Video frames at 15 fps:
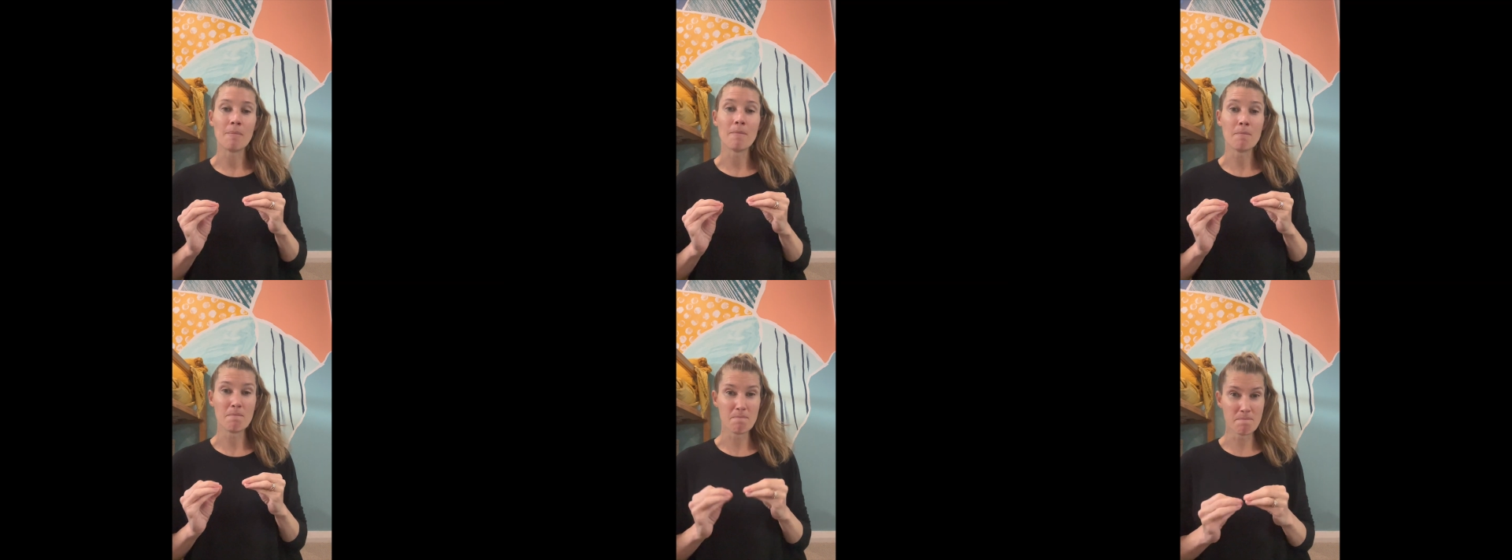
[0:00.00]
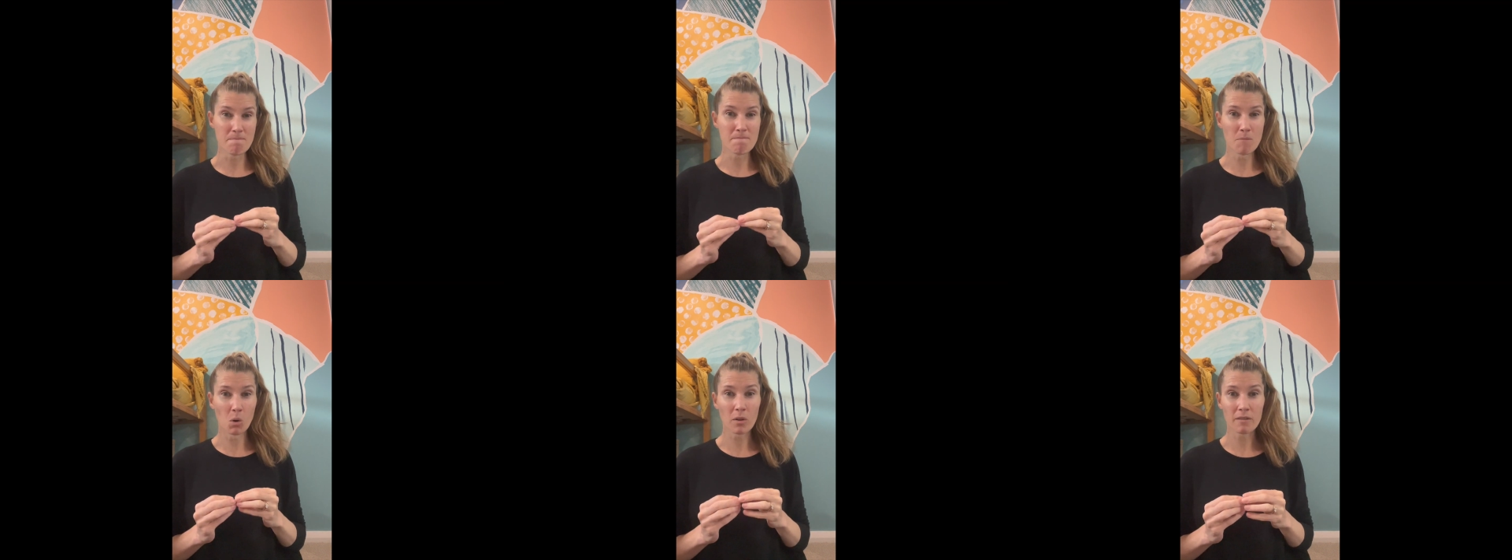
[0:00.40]

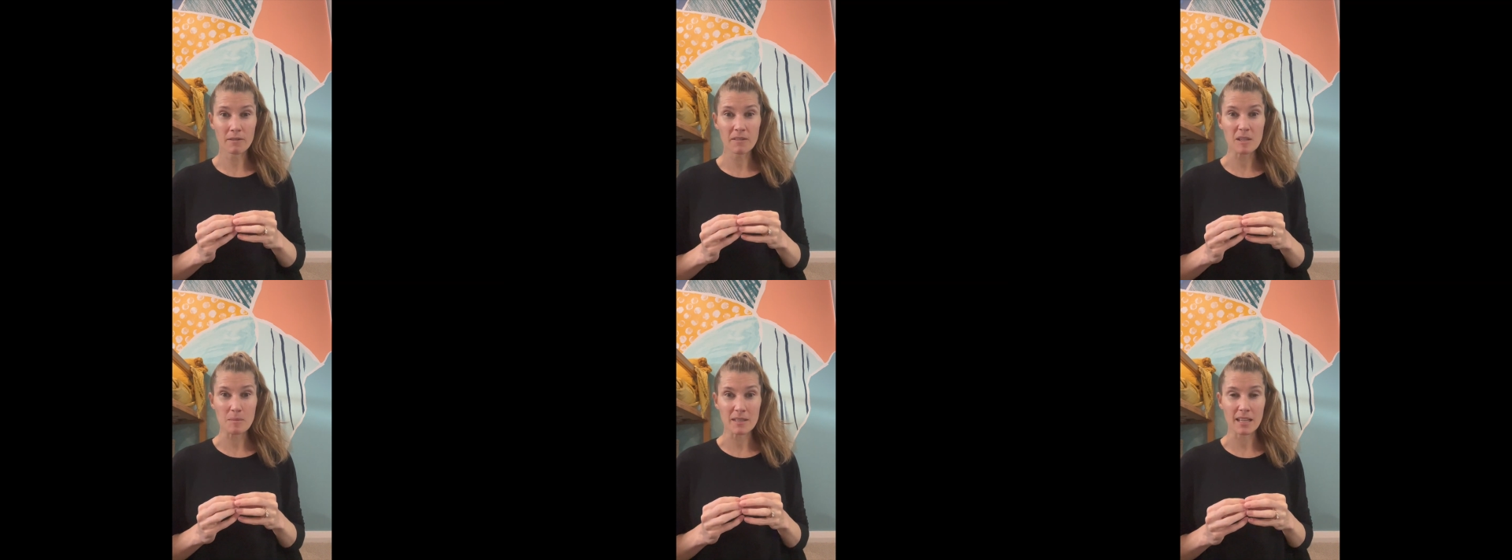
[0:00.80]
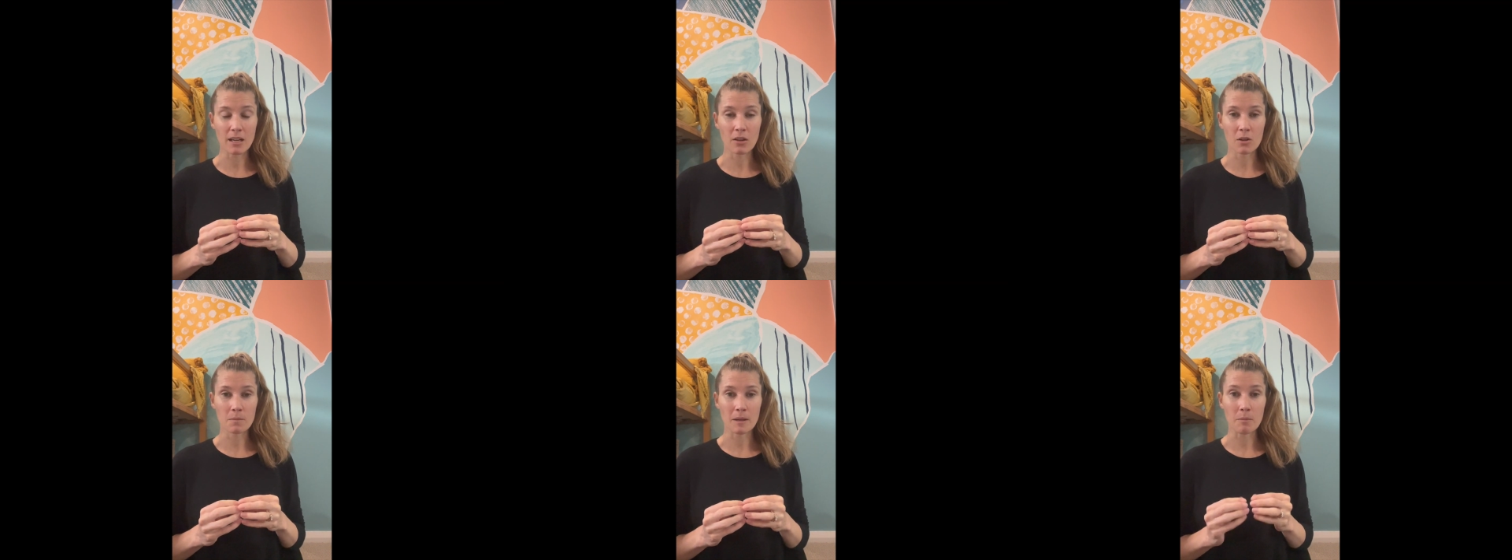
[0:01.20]
More than 50% of
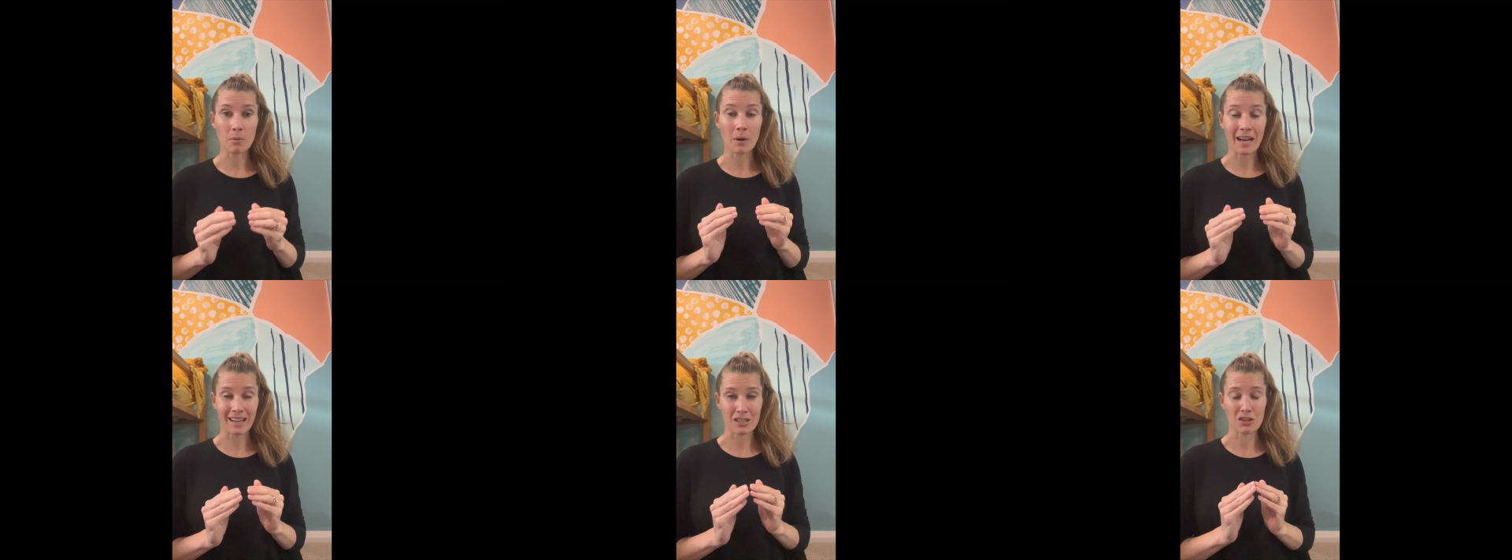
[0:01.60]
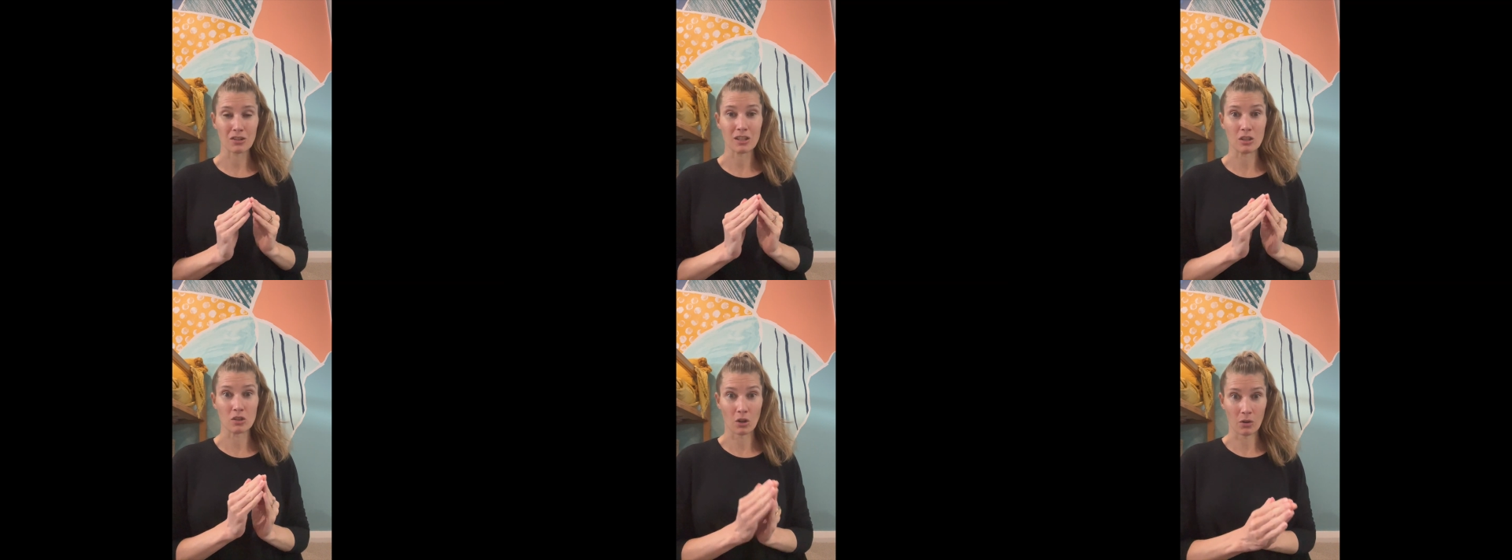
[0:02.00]
those people actually
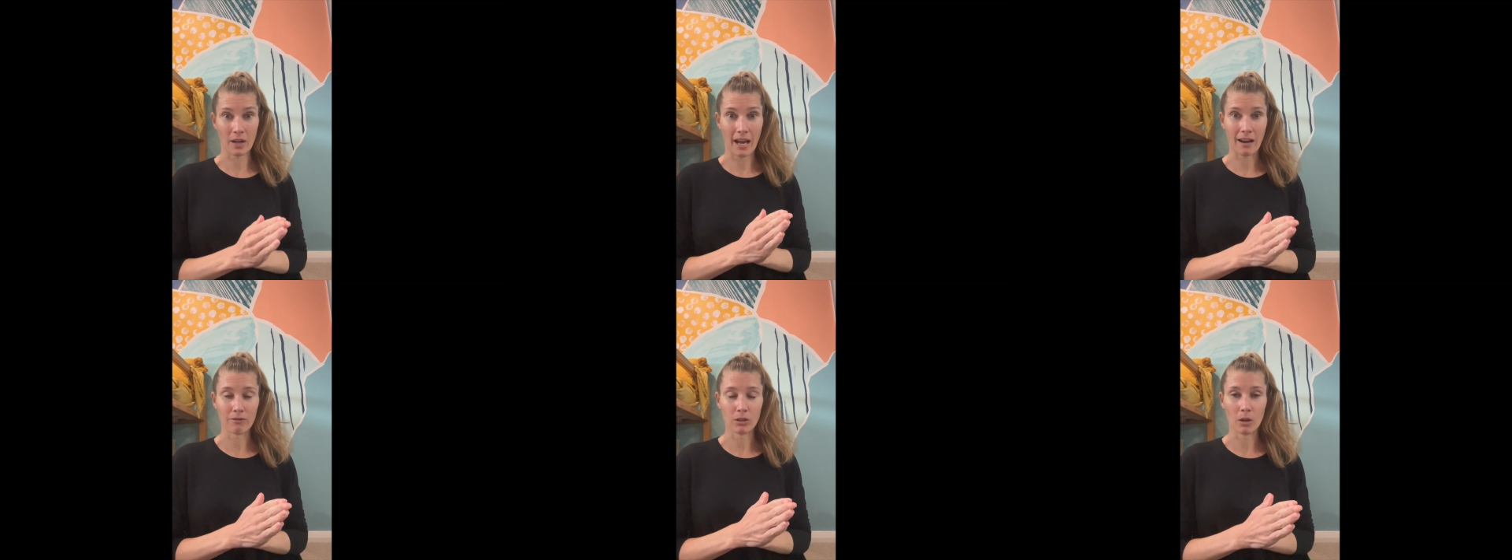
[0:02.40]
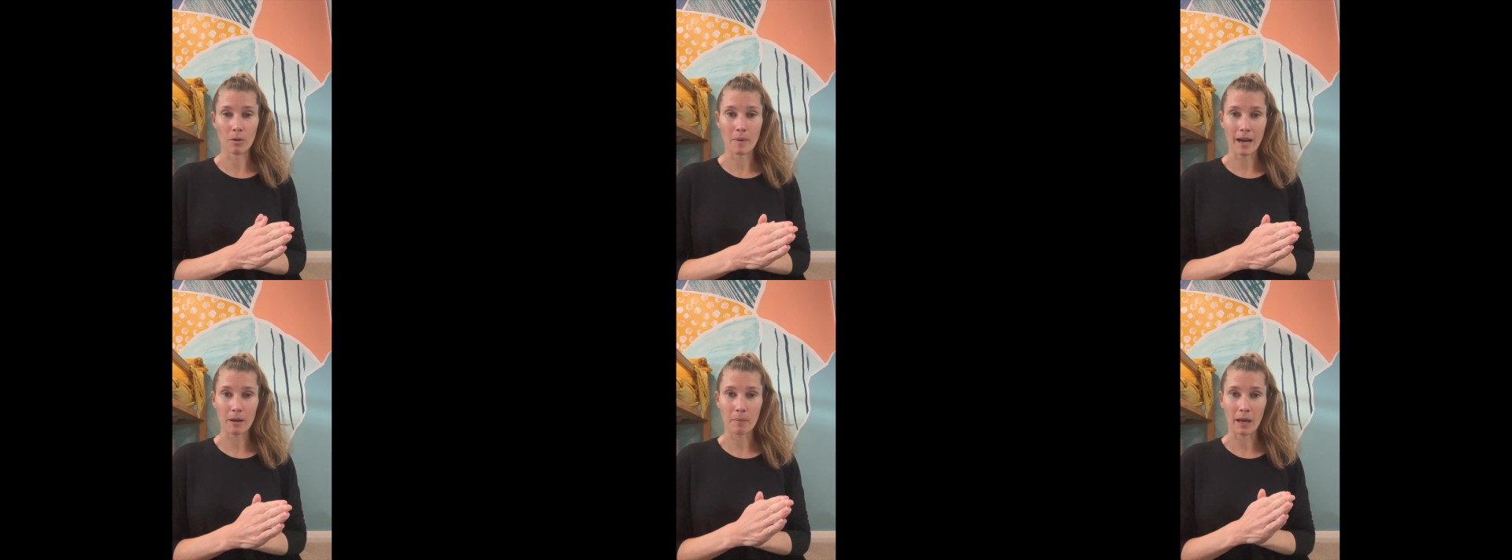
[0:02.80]
don't have lower
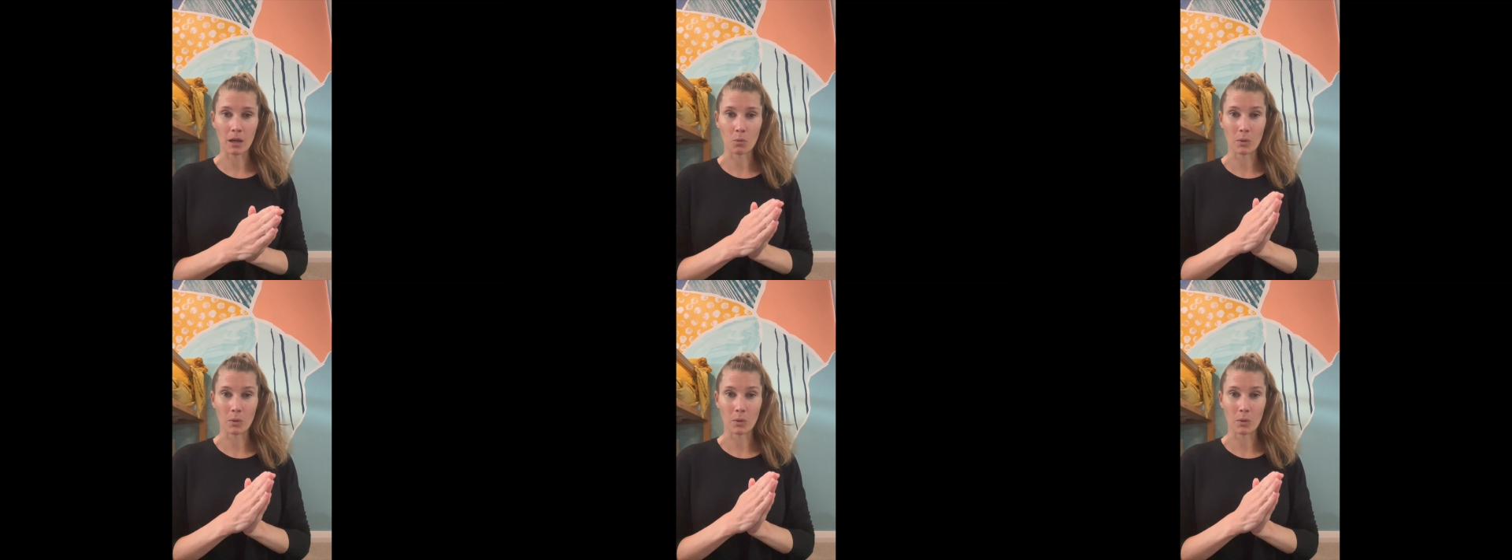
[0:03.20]
back pain.